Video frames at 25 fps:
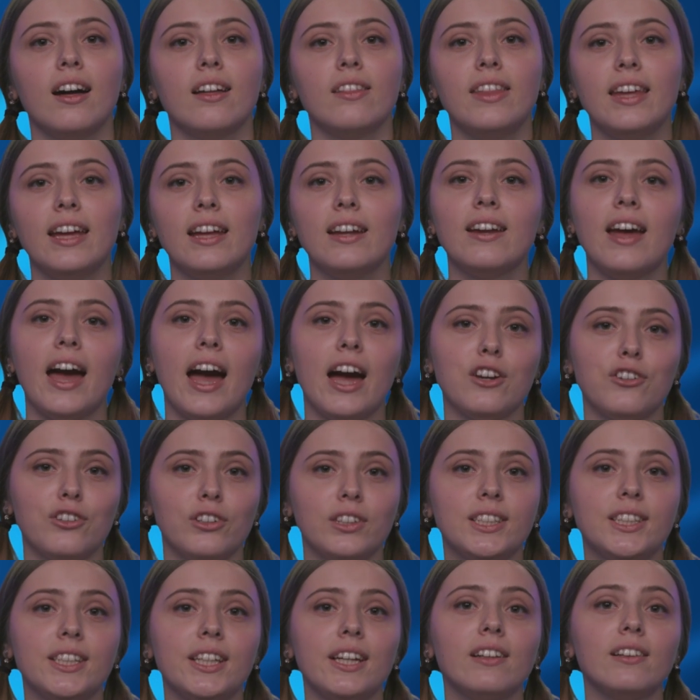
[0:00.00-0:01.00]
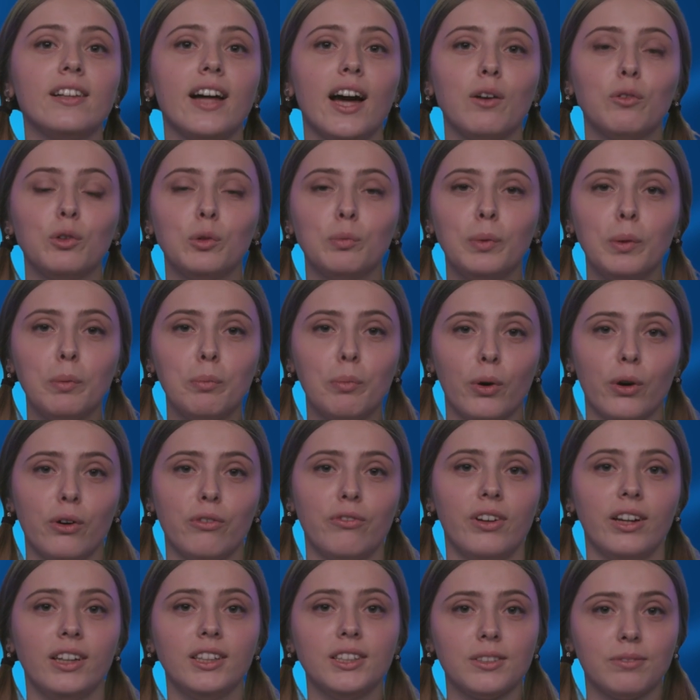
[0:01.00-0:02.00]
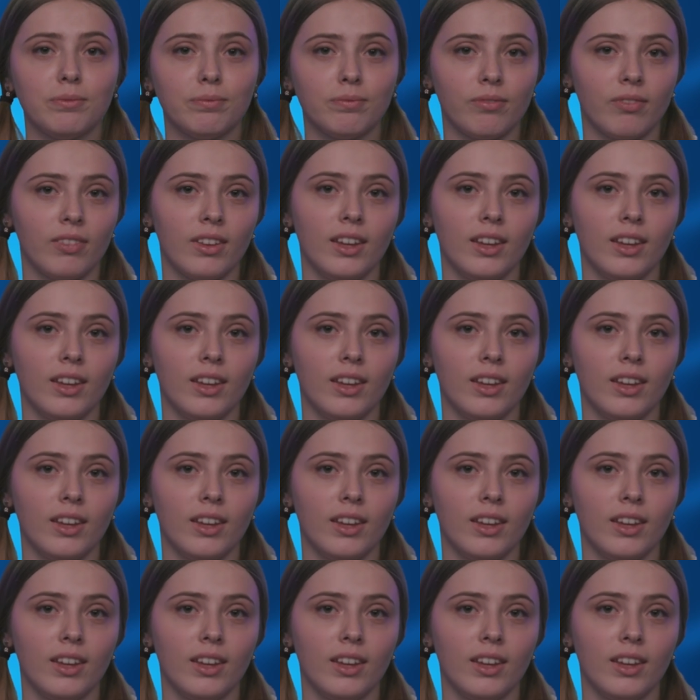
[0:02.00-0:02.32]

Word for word: then Azure CLI would be perfect.